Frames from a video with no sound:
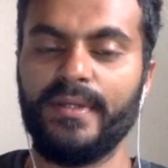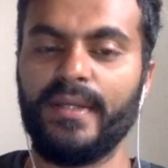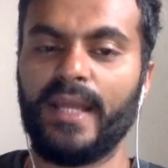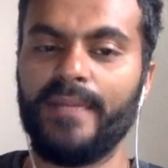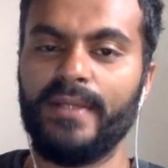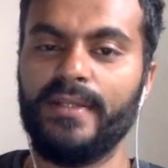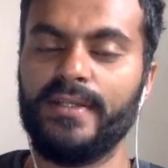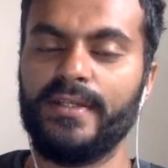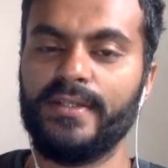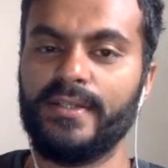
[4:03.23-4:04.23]
timeline,
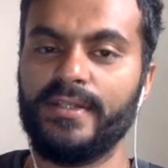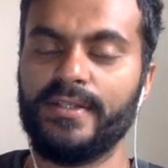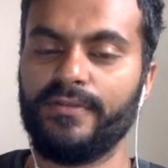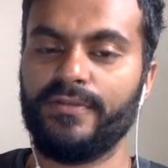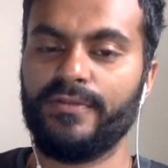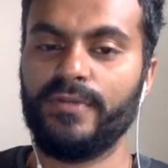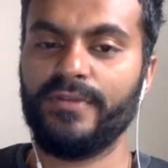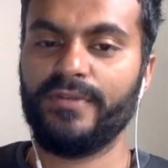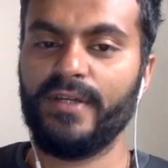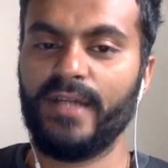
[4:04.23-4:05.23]
it is of two
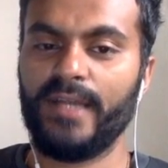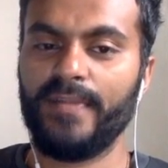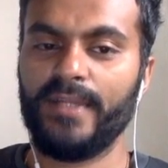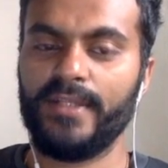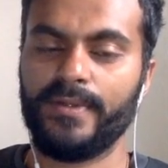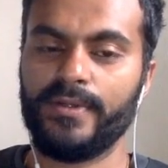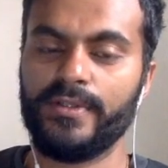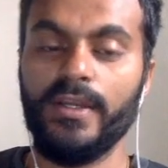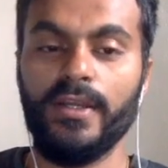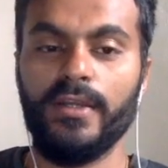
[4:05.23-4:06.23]
different timelines,
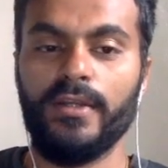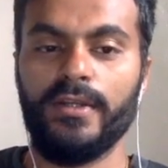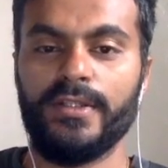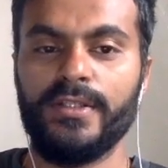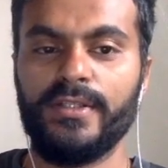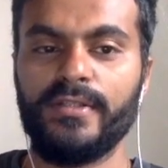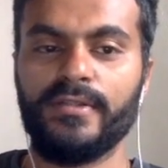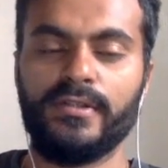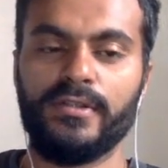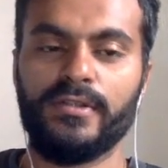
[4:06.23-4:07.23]
because this
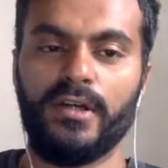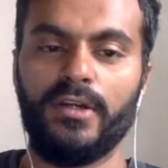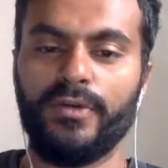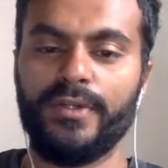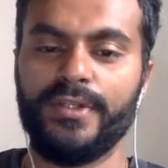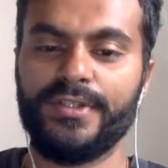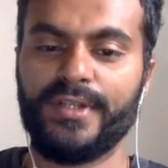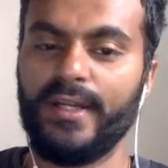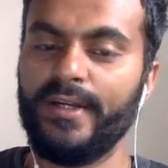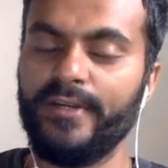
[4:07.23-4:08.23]
altcoin is
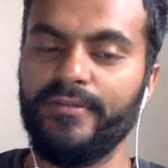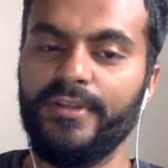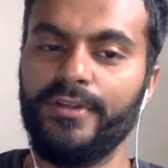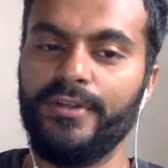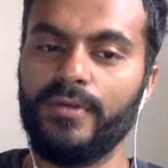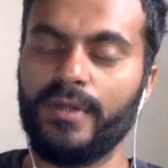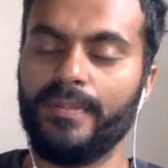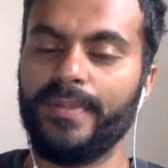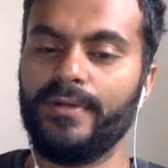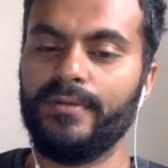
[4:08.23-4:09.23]
relatively new
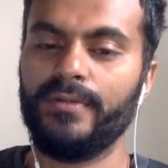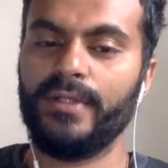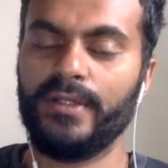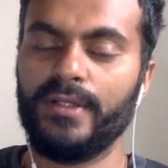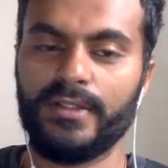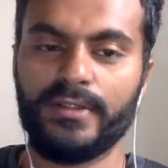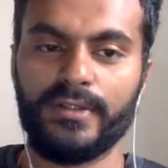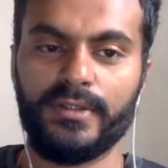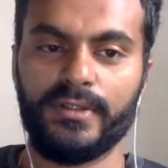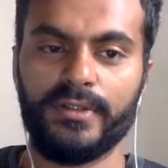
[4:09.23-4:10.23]
compared to the
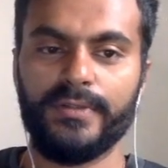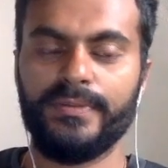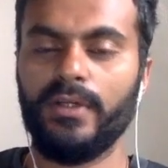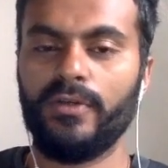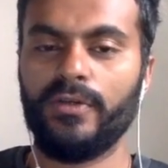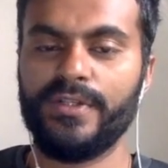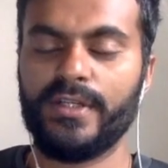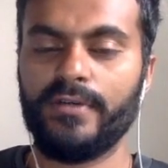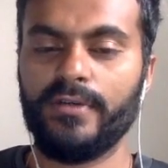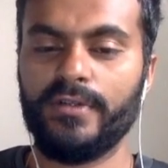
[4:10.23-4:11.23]
other altcoins
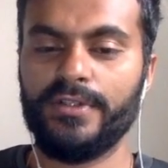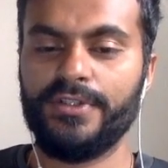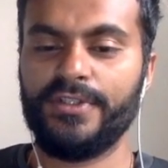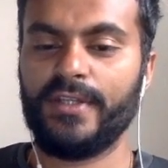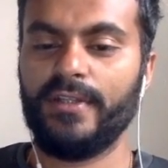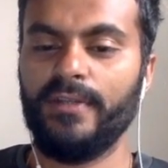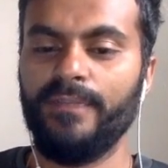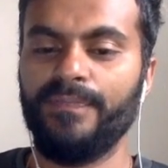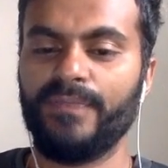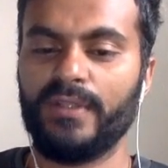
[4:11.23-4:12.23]
covered on this channel.
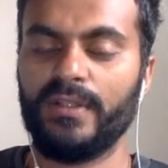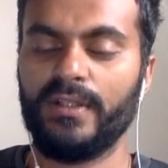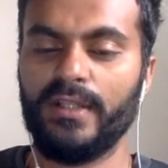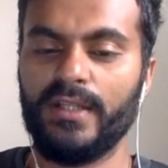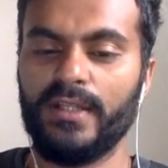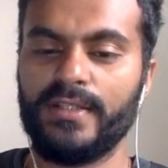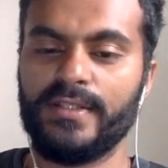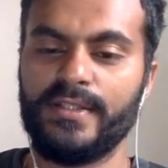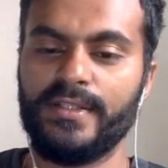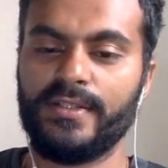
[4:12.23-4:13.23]
Nonetheless, the
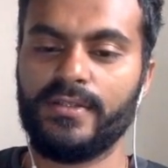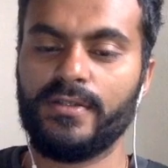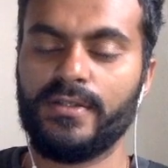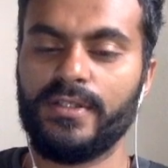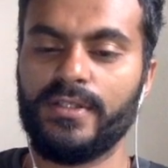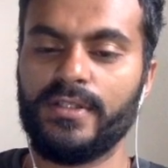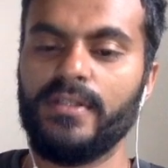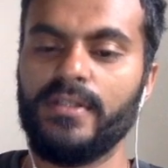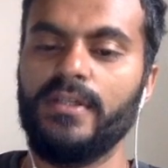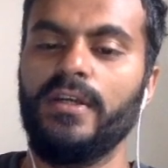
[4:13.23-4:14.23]
z-score is
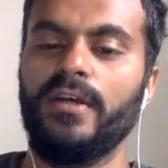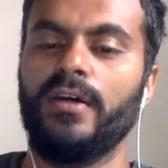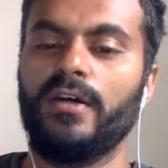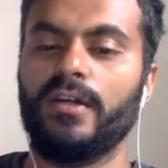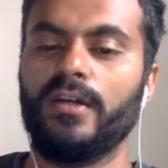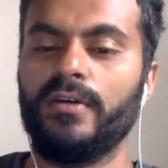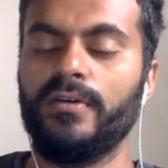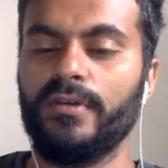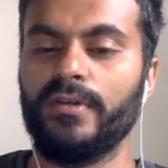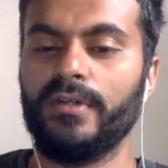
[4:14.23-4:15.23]

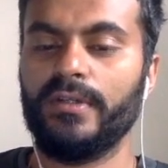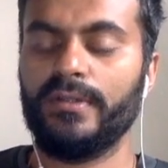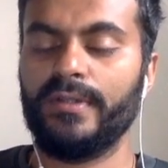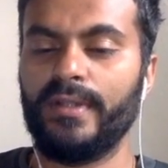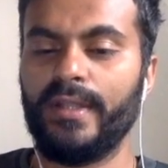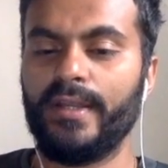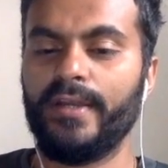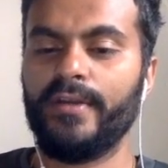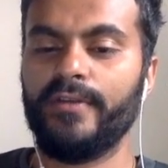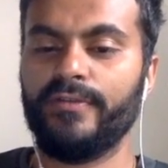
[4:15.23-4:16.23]
around
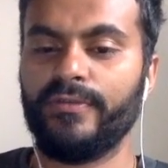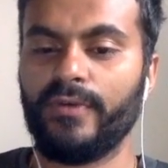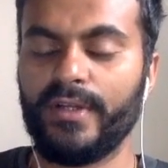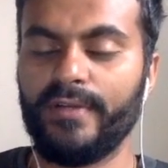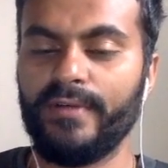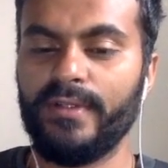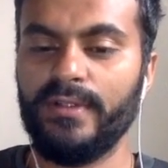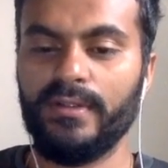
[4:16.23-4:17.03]
negative 41.